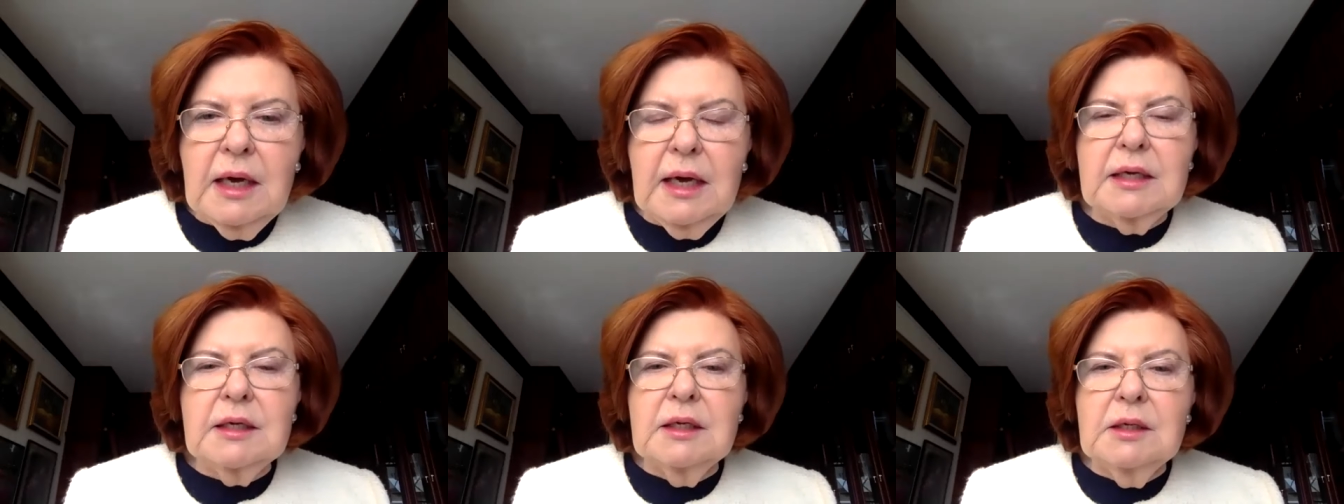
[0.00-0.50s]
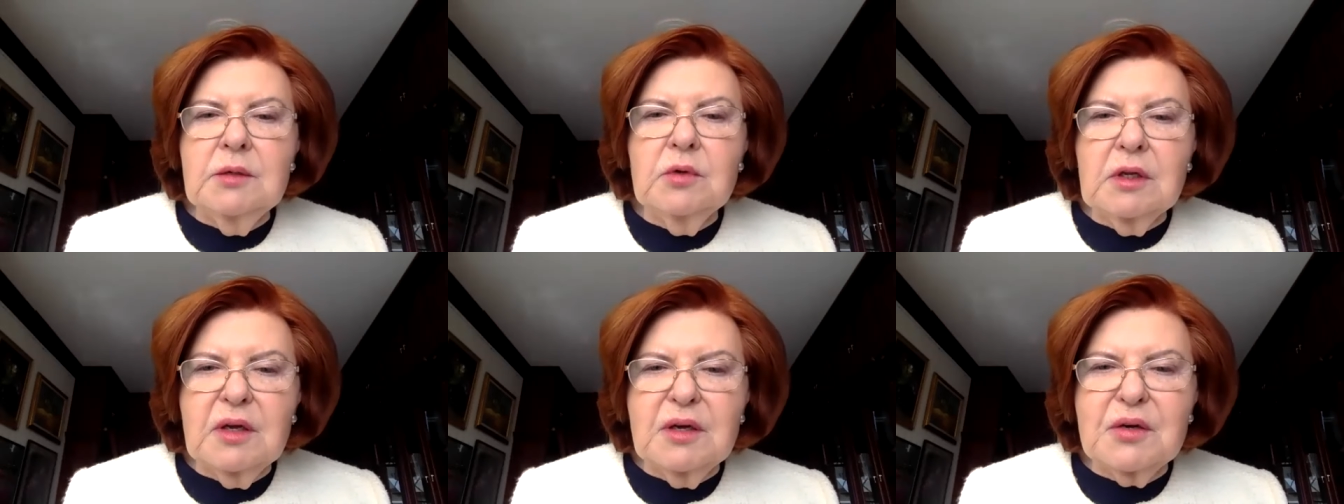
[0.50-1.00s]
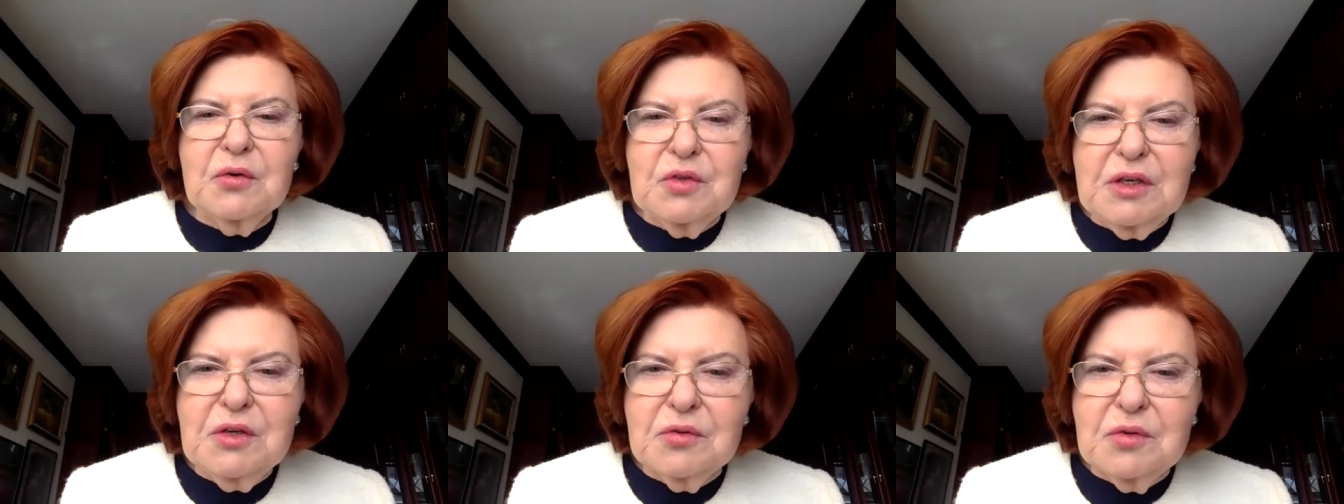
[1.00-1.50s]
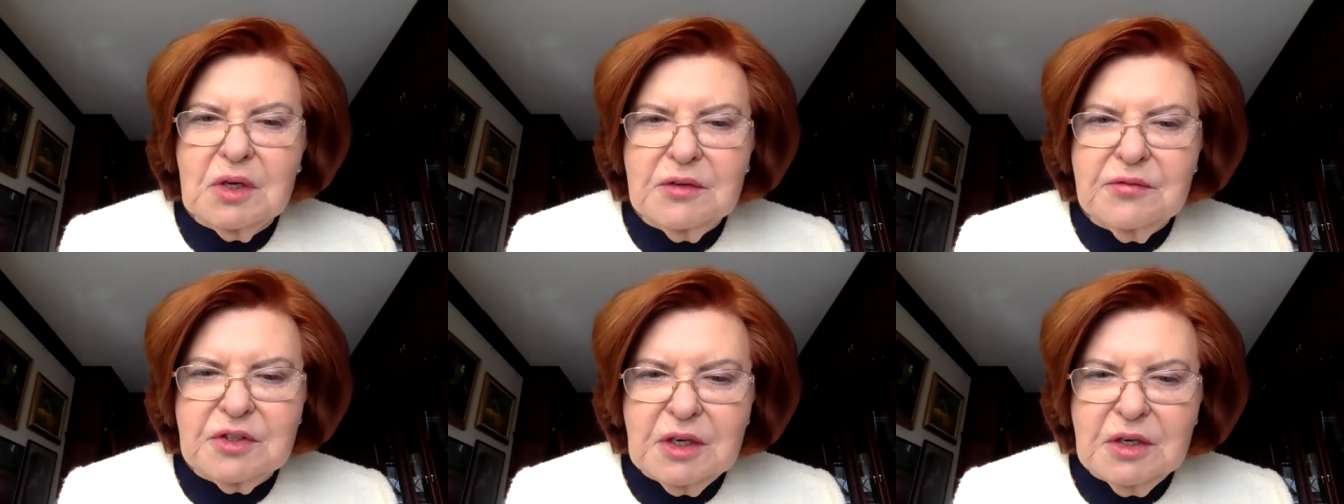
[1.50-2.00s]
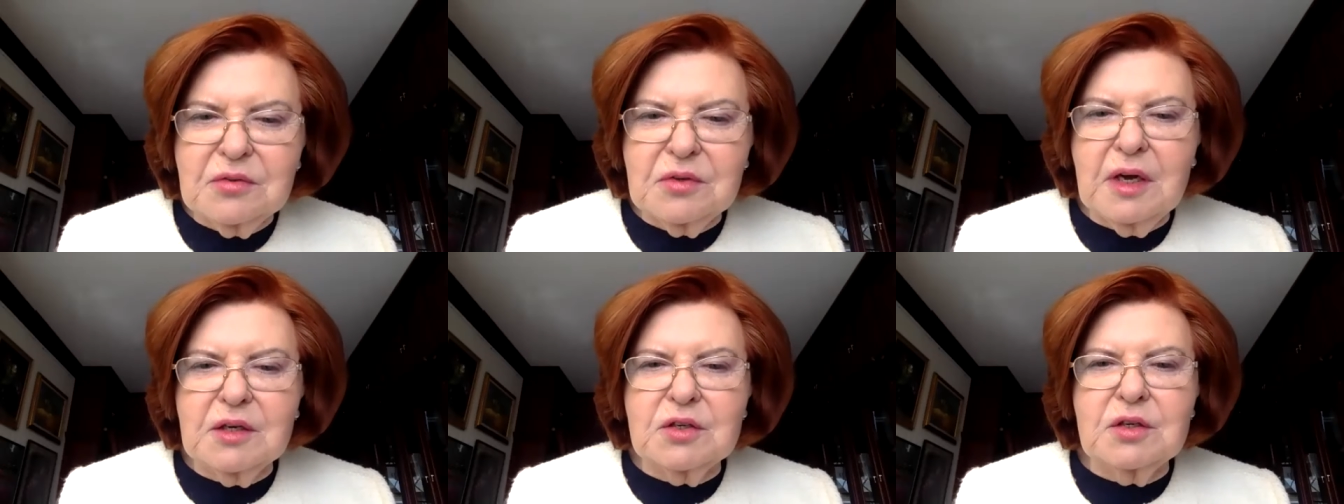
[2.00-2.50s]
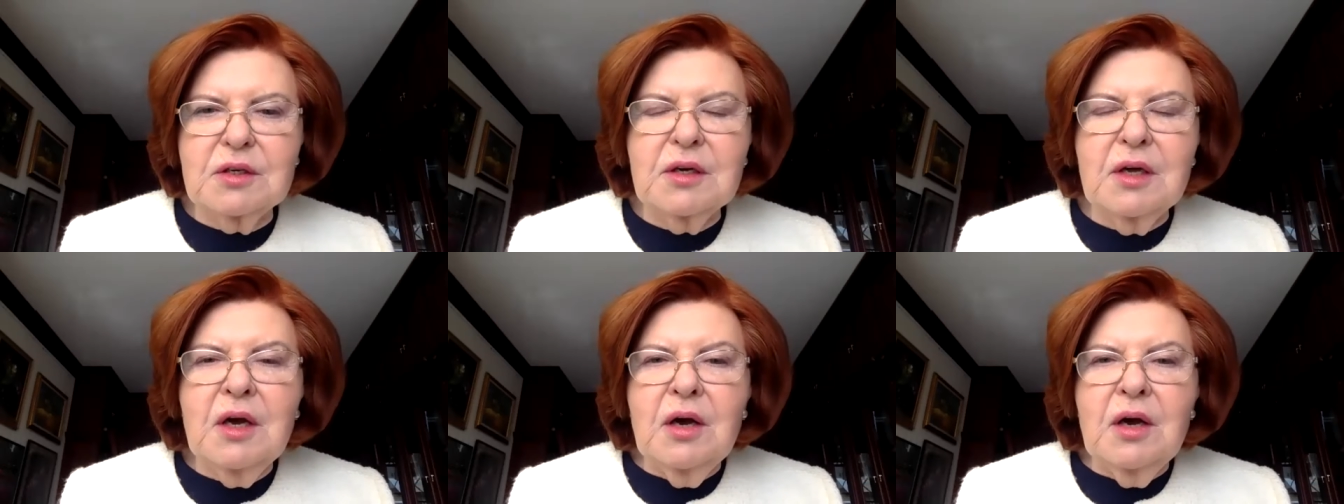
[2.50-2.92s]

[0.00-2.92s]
and he will continue to give his introduction